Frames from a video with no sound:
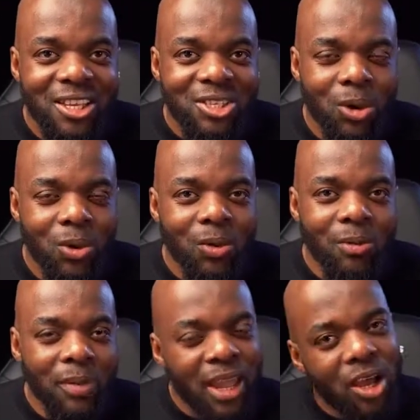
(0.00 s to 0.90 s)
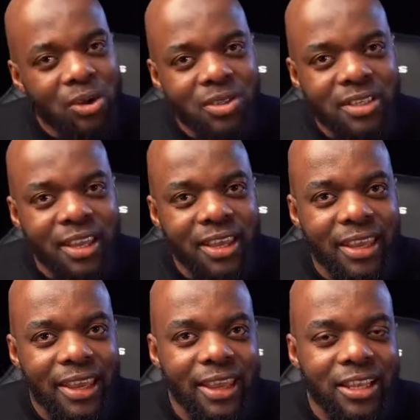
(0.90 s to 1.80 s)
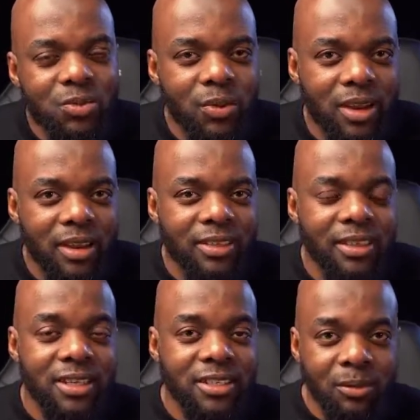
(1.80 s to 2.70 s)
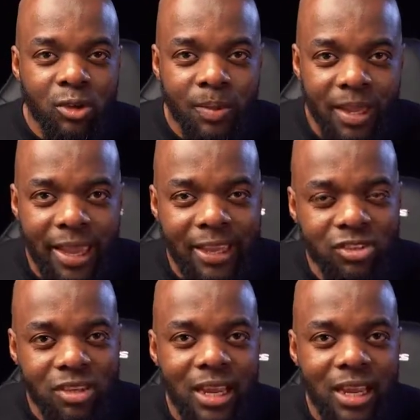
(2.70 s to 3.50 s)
So my hosting is with WP Engine.